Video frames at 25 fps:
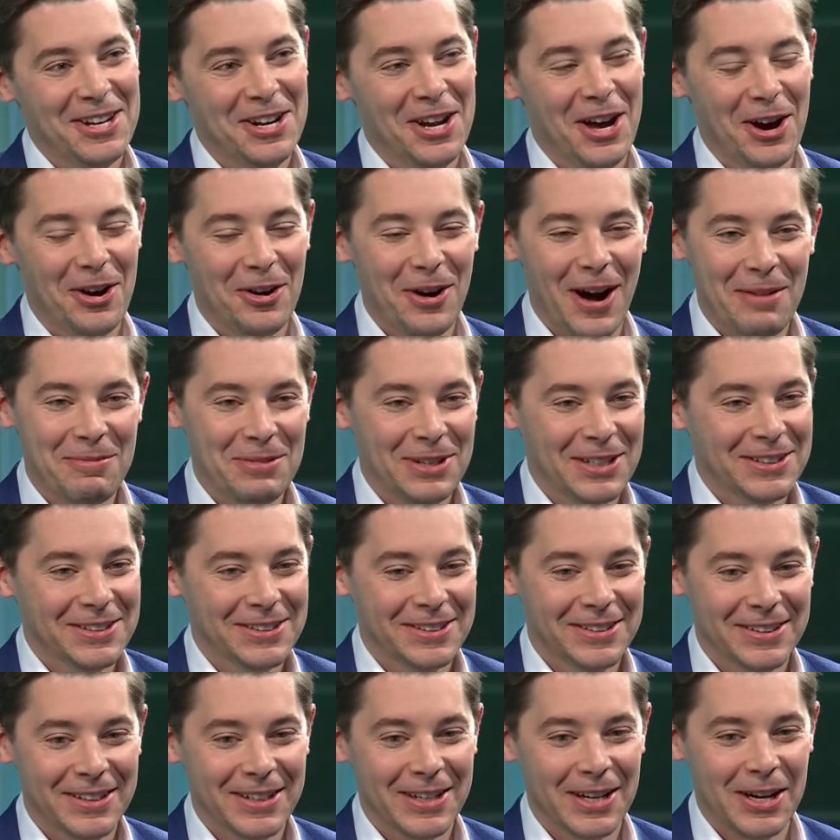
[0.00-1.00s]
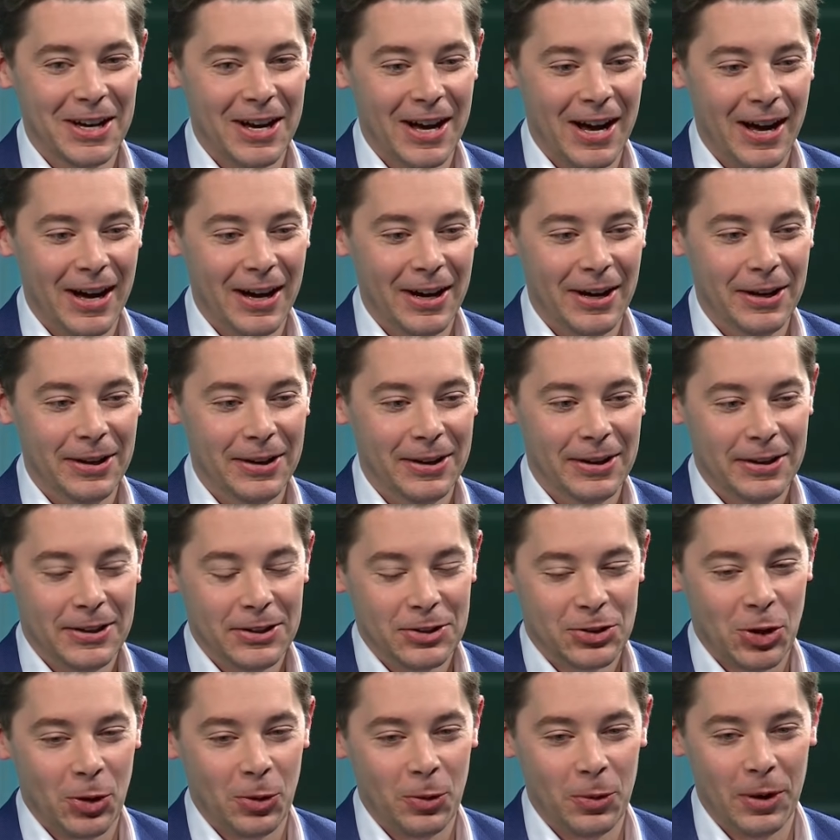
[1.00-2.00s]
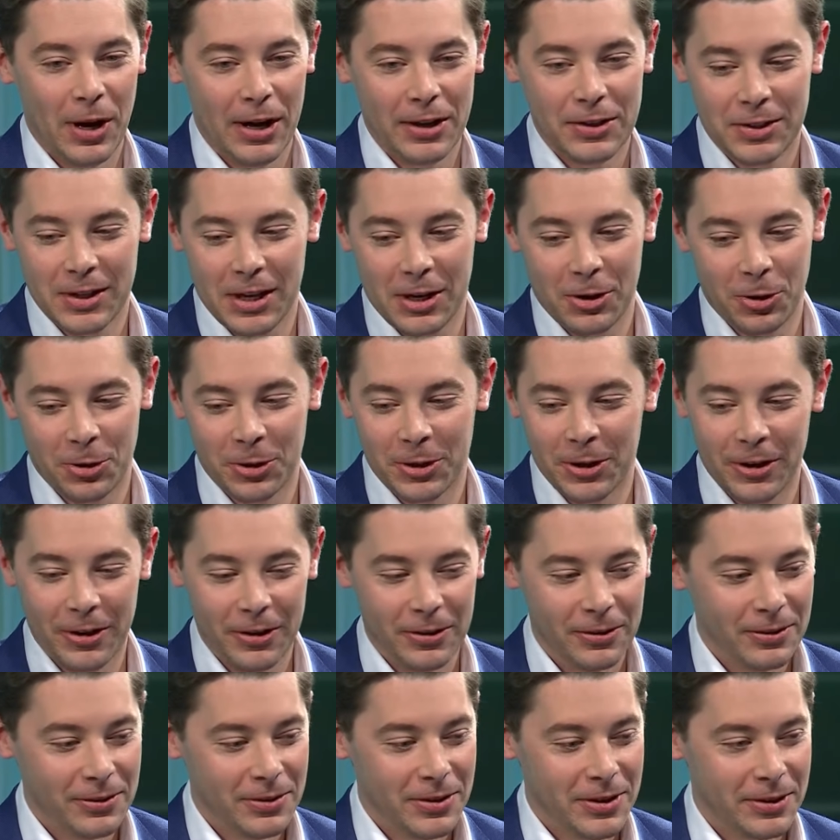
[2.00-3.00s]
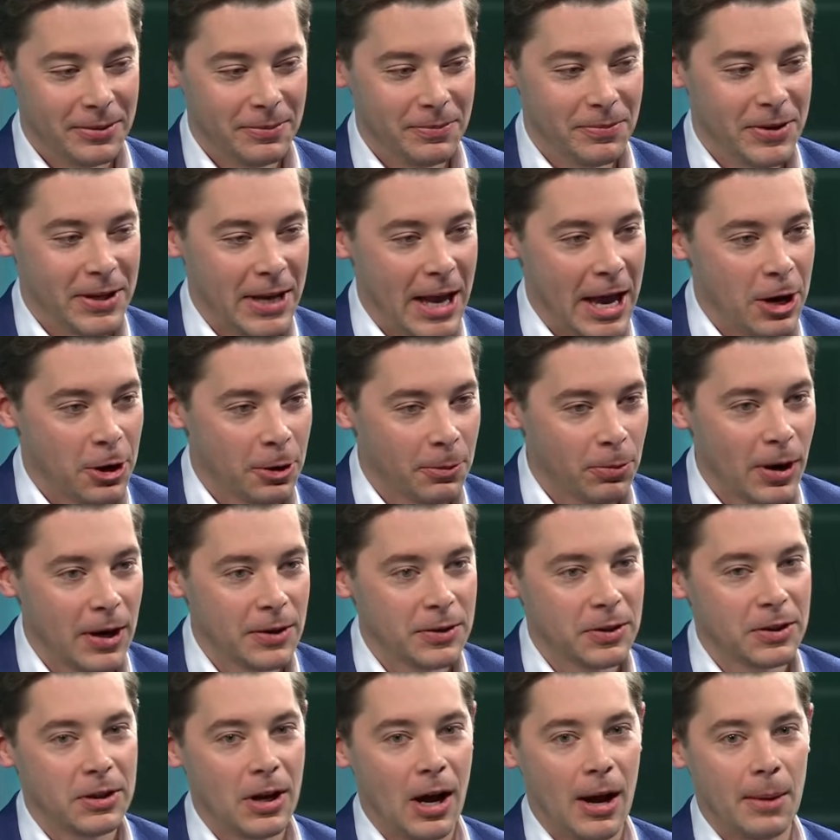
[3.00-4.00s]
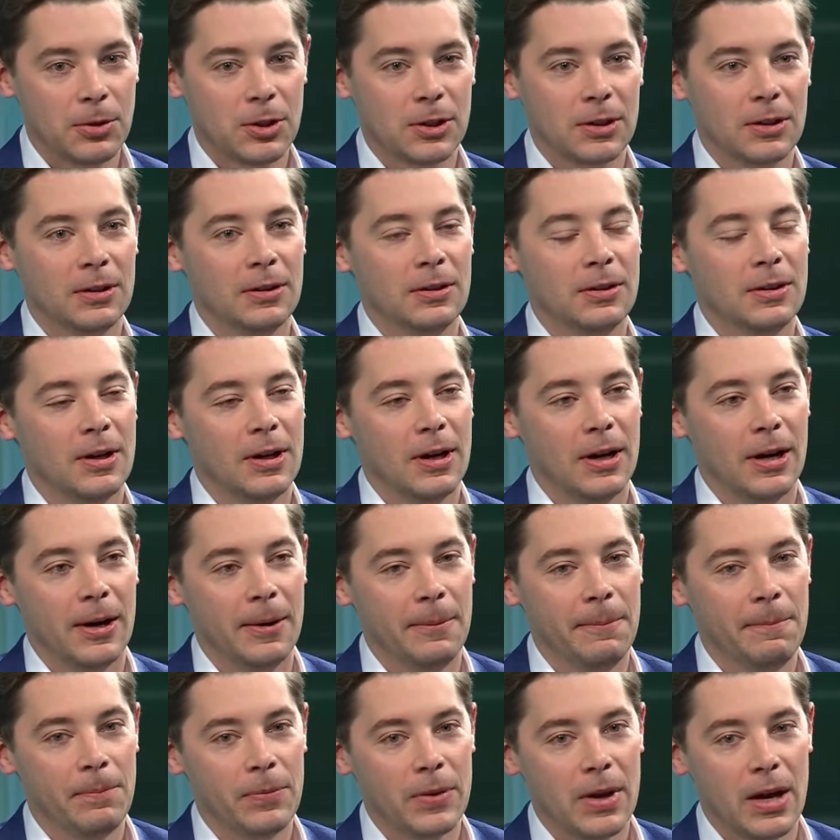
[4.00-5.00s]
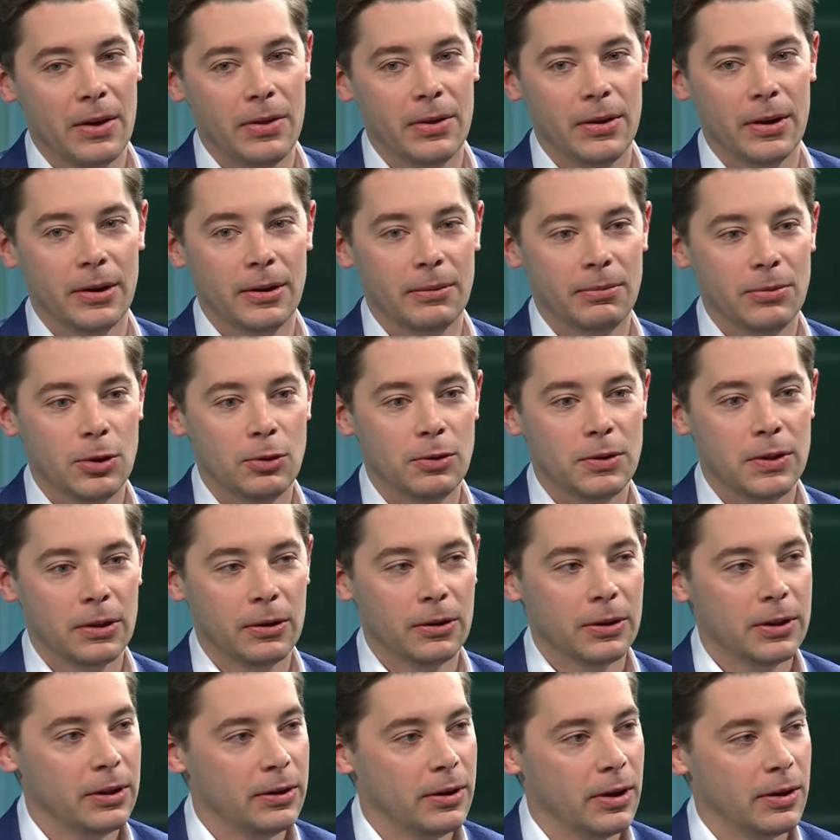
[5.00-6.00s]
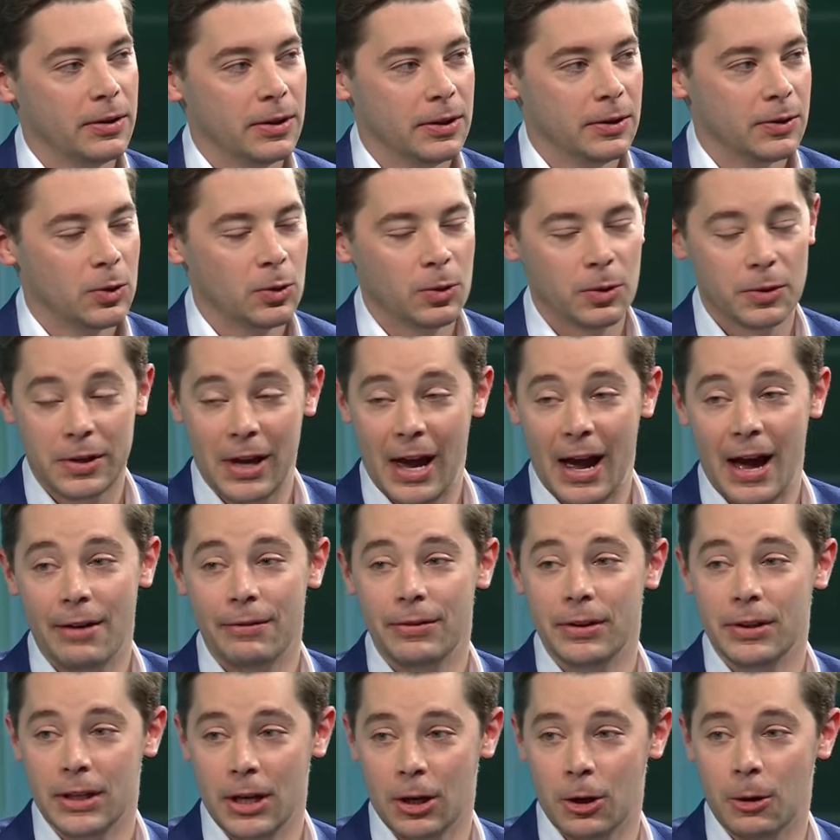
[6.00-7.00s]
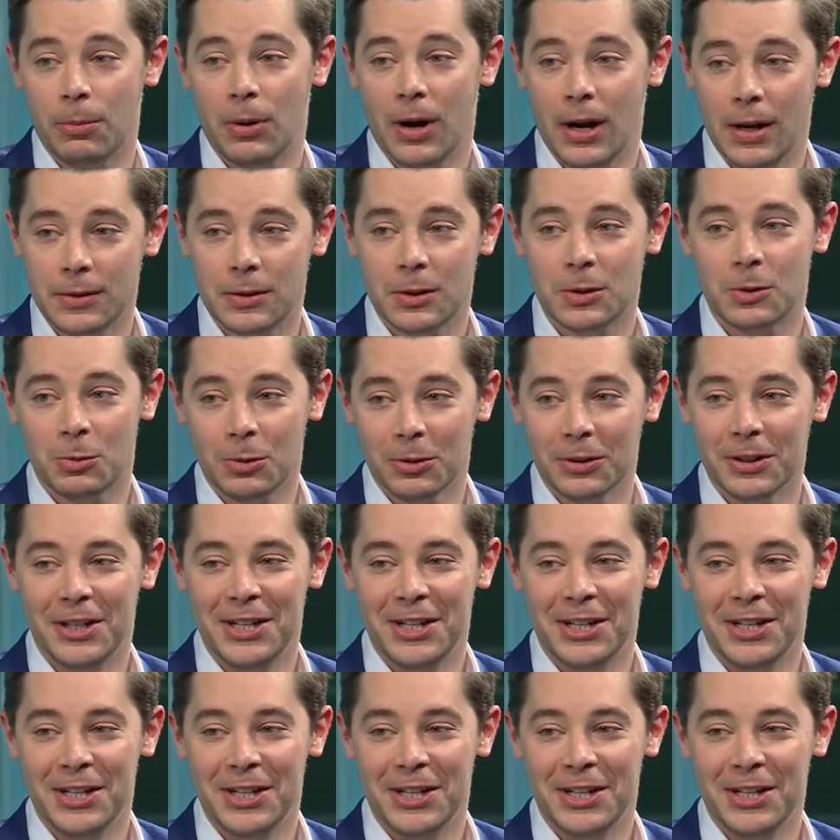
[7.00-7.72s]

no, I mean, uh, so I said earlier, the, the enterprise adoption um, and the utility that these tools have in the enterprise has really